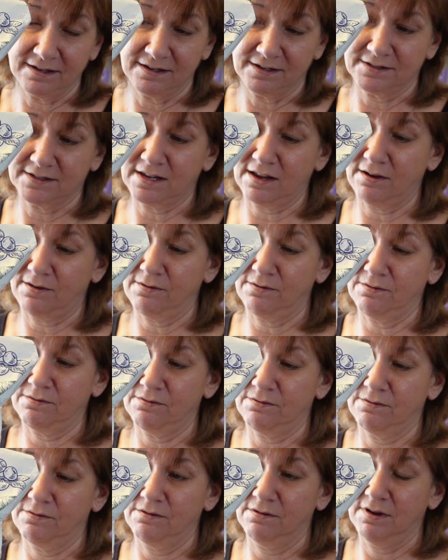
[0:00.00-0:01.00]
So
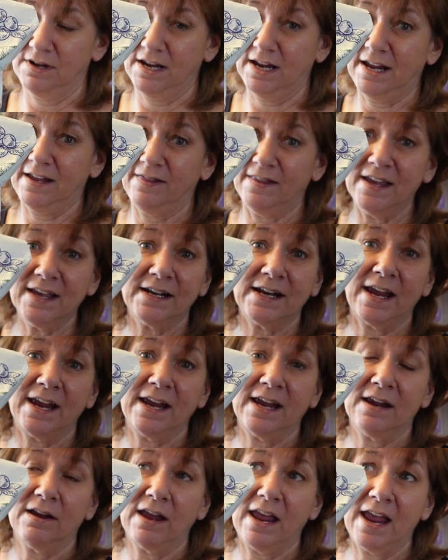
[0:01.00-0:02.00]
And
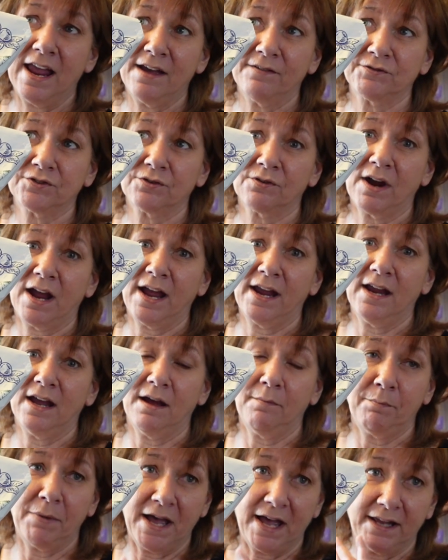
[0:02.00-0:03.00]
then after I
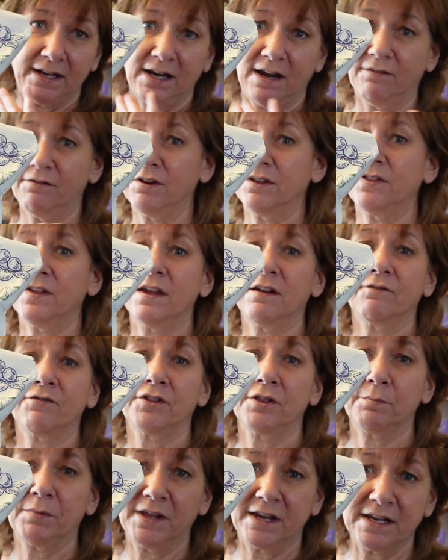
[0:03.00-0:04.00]
up-pot everything for
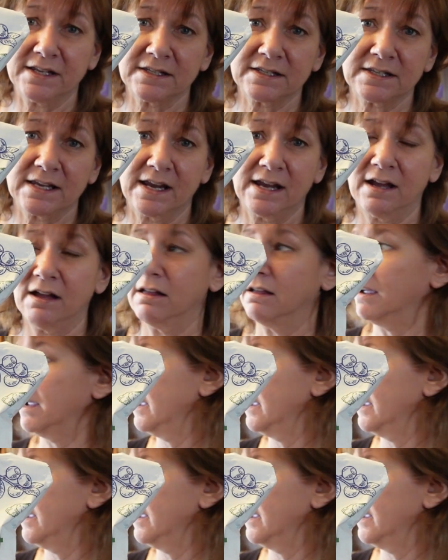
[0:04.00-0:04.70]
the plant sale,